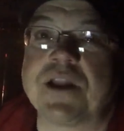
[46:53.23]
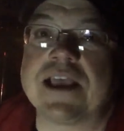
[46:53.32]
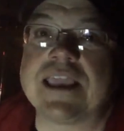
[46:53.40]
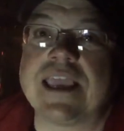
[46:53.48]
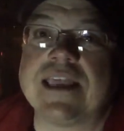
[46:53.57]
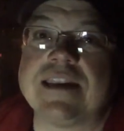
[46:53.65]
when
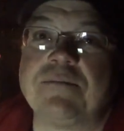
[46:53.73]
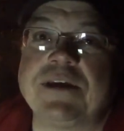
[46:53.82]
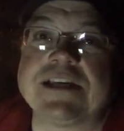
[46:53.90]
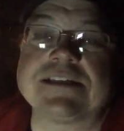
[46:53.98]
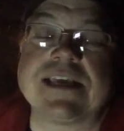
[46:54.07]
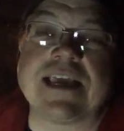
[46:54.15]
I can. The
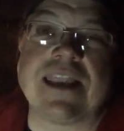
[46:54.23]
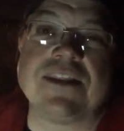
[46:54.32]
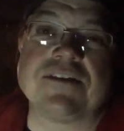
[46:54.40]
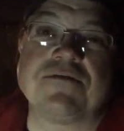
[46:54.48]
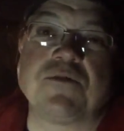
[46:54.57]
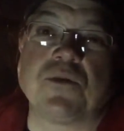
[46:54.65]
biggest thing I
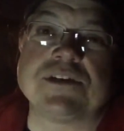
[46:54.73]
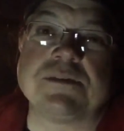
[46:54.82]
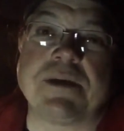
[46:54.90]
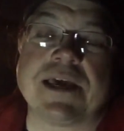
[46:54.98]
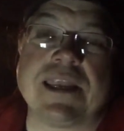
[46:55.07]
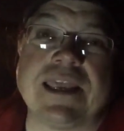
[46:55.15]
look for is,
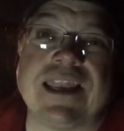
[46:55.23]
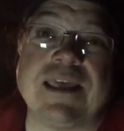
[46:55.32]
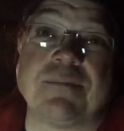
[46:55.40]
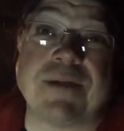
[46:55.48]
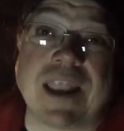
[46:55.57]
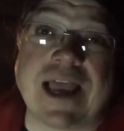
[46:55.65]
am I going to get
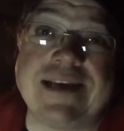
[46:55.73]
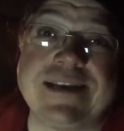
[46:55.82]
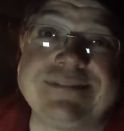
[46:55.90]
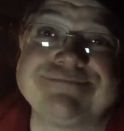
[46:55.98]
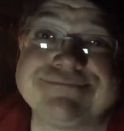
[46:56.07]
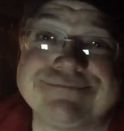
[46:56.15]
hit by
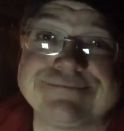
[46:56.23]
lightning?